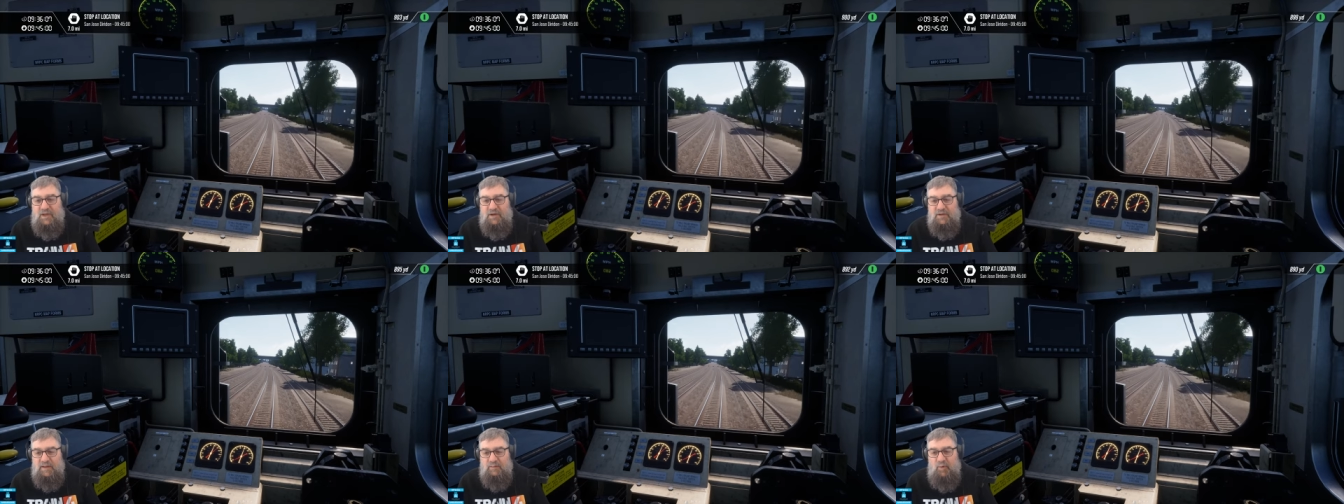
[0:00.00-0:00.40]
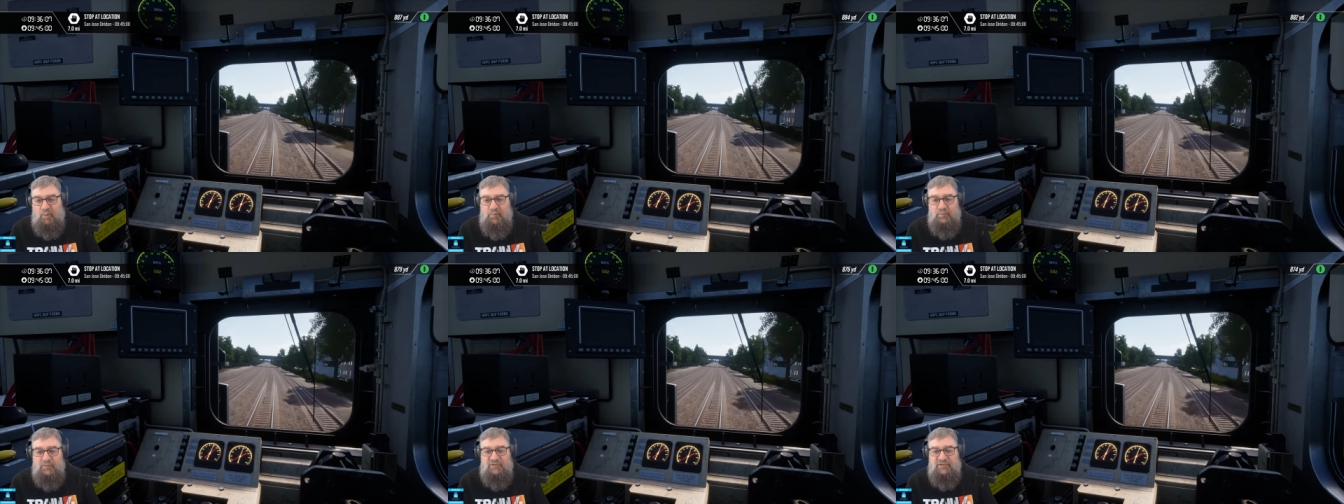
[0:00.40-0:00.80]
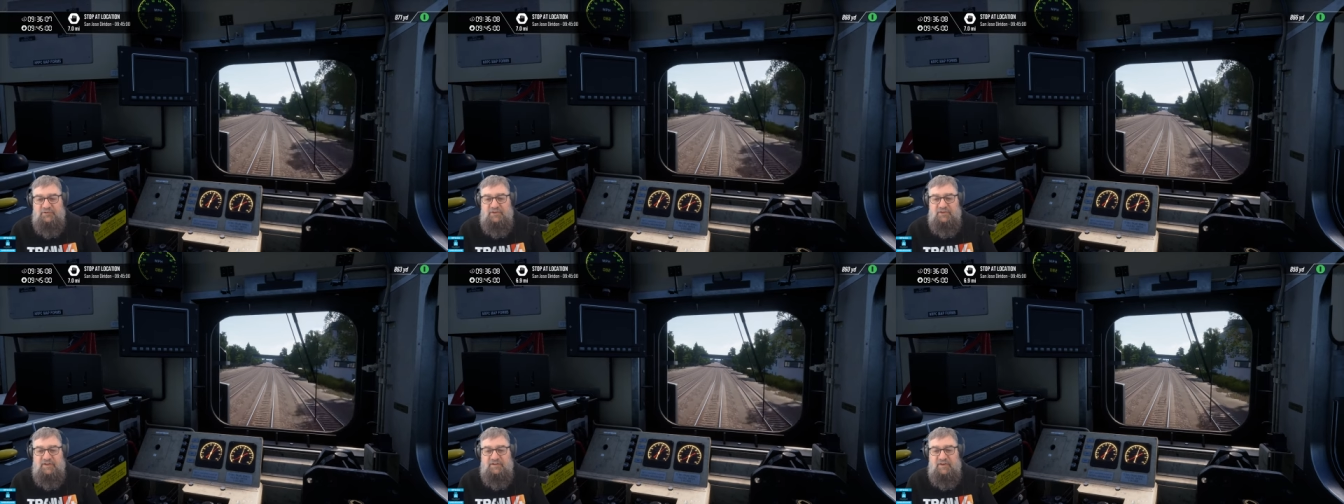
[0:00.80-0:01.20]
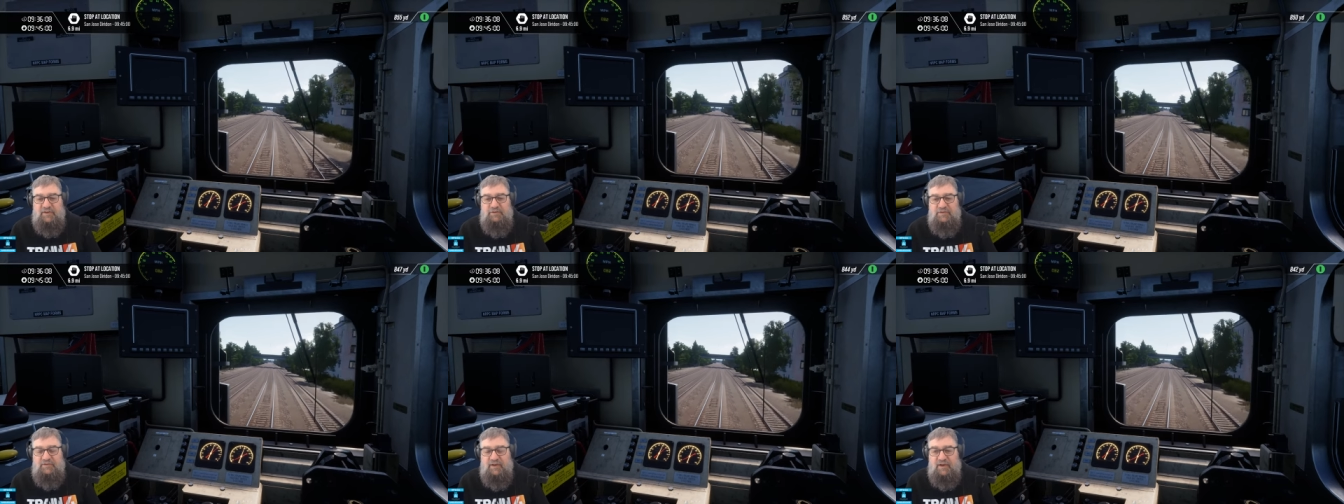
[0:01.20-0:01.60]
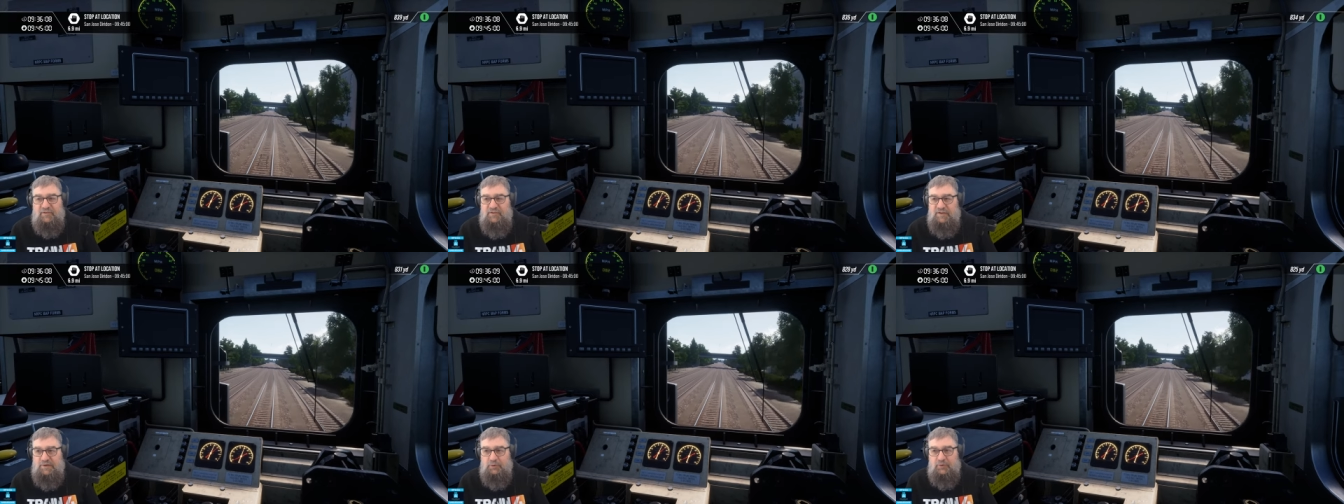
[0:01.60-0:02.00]
Yeah, they probably still didn't exactly
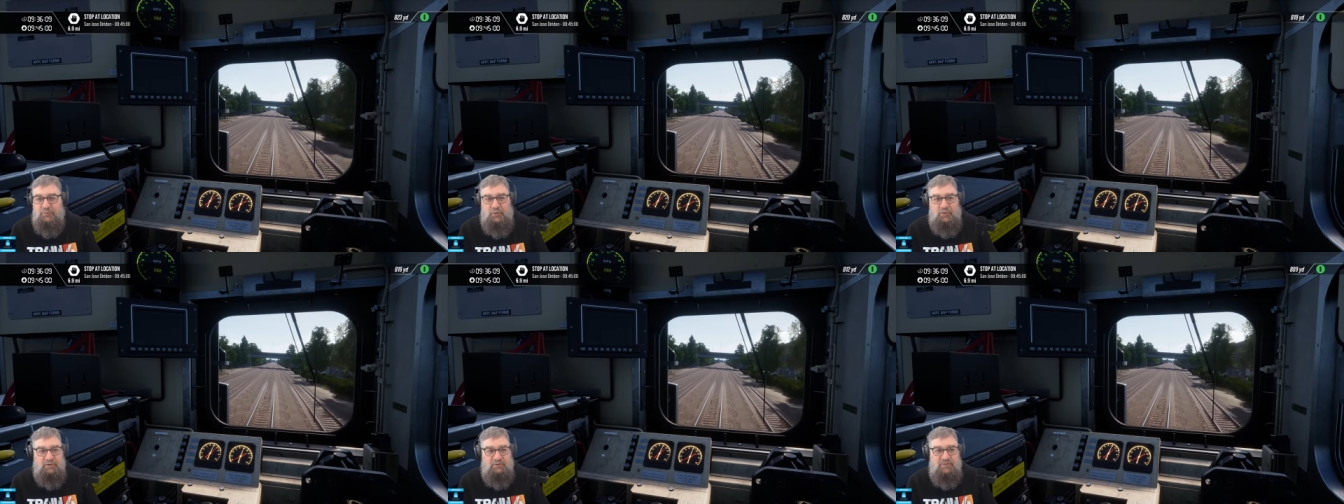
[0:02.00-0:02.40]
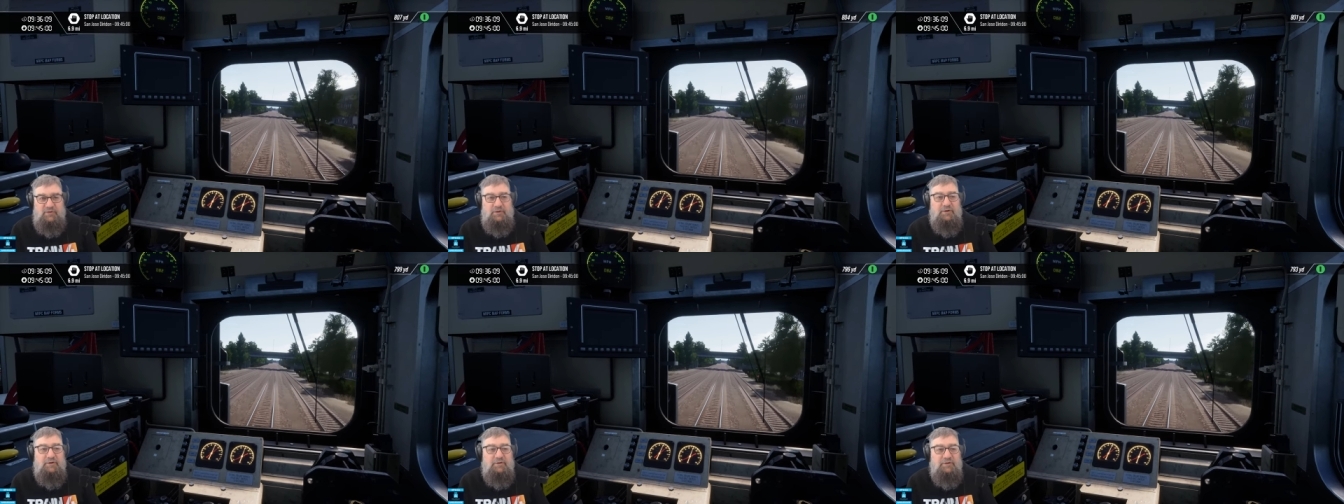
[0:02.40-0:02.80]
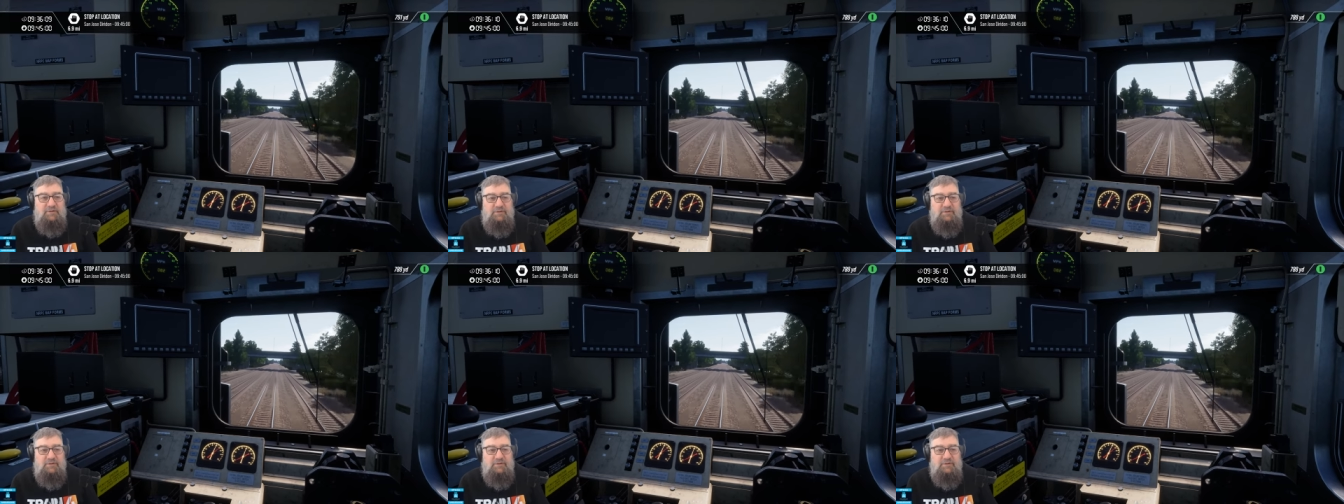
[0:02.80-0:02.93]
tax their locomotives, though.